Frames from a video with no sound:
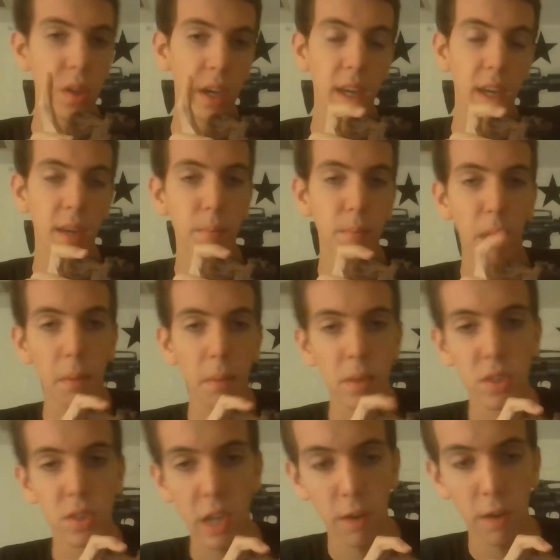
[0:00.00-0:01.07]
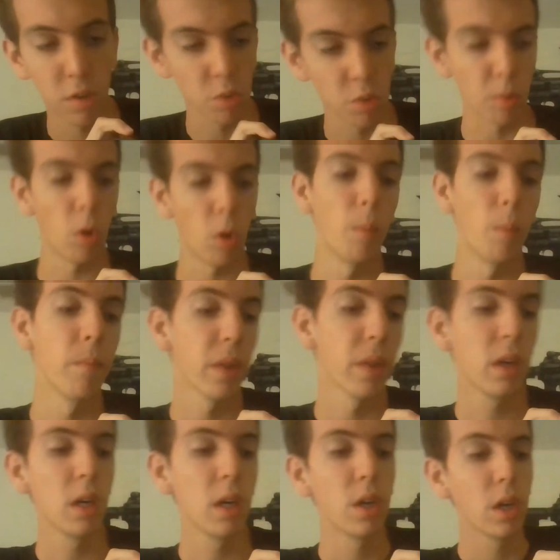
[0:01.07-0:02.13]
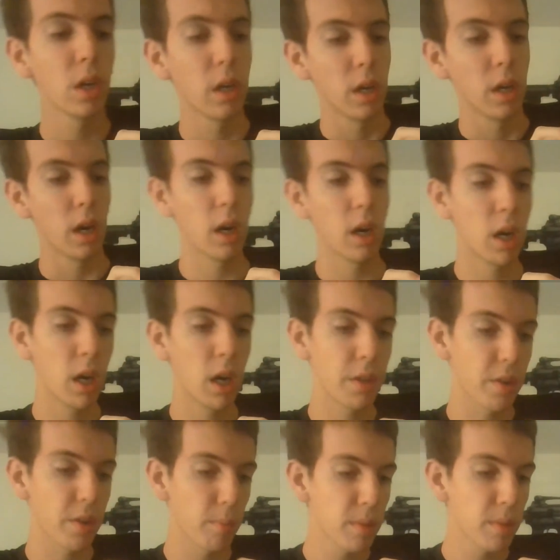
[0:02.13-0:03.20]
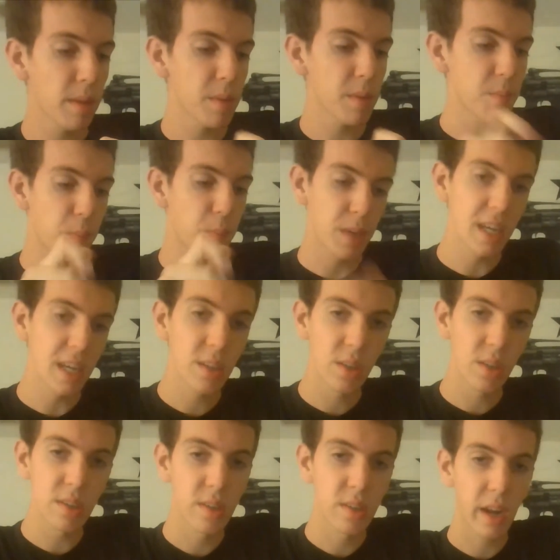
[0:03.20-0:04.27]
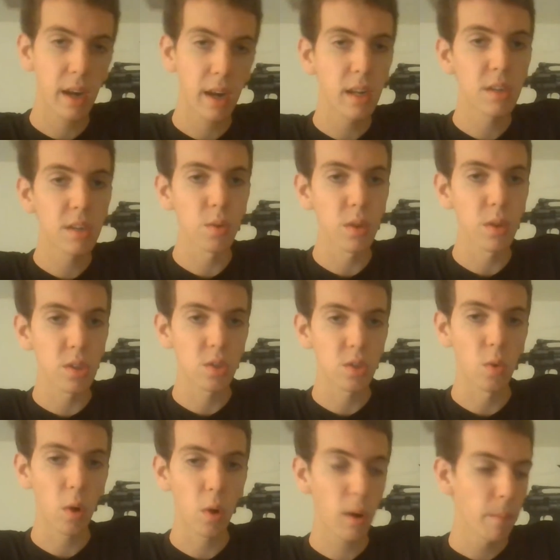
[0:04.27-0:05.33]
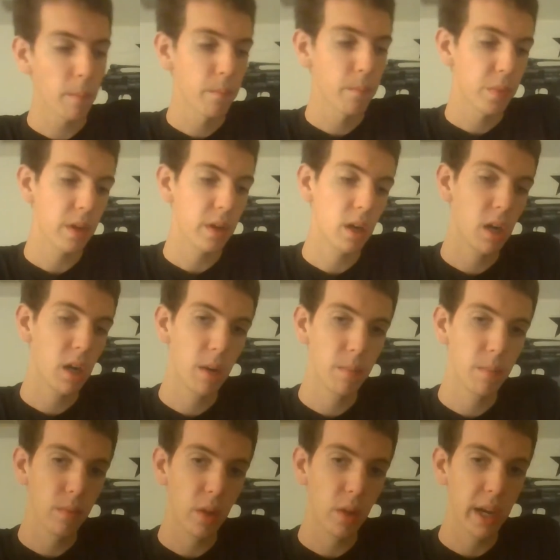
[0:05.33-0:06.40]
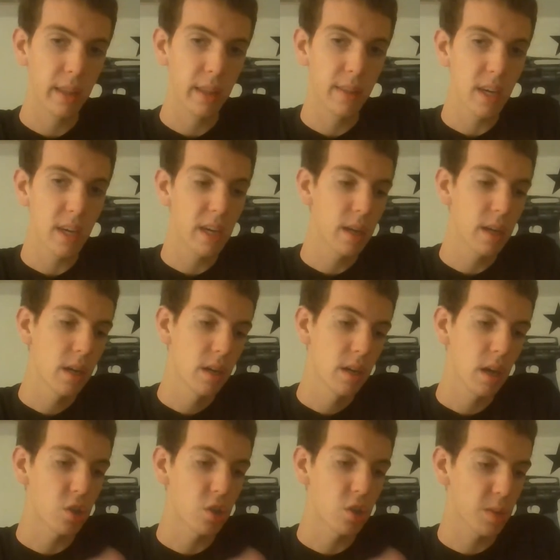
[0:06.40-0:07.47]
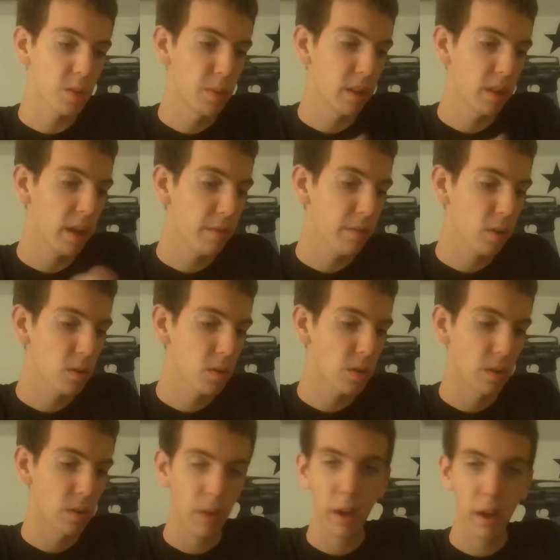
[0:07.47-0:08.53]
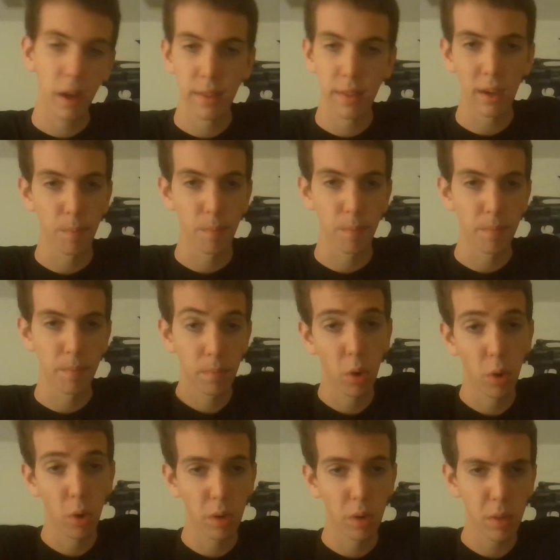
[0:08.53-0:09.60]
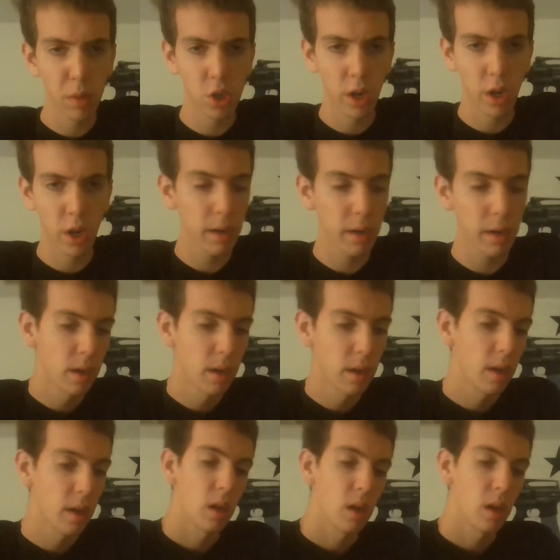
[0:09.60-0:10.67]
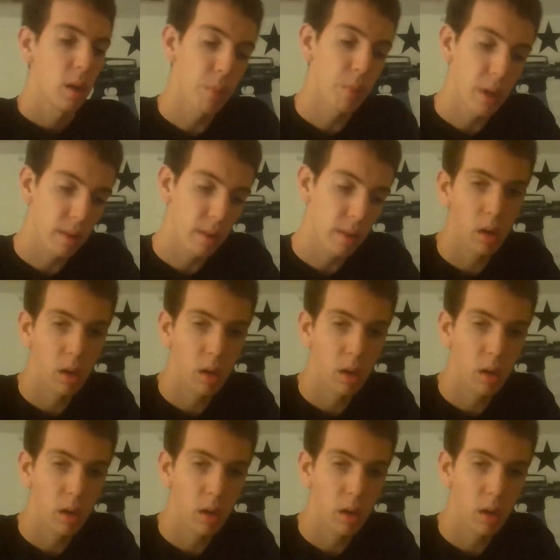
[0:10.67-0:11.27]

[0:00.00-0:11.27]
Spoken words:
like it might be salvageable. There may be pieces that I need to restore, like the adjustment levers, I think are pretty much shot, but